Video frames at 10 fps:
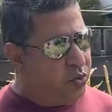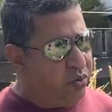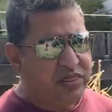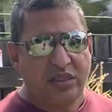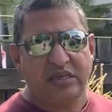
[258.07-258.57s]

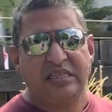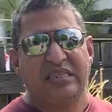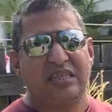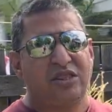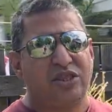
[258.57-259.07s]
When
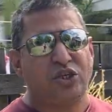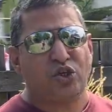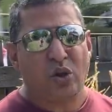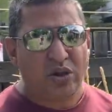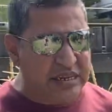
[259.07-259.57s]
the
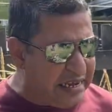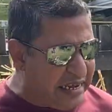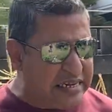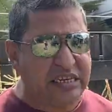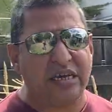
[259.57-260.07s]
salt
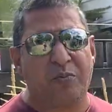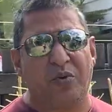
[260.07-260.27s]
heats up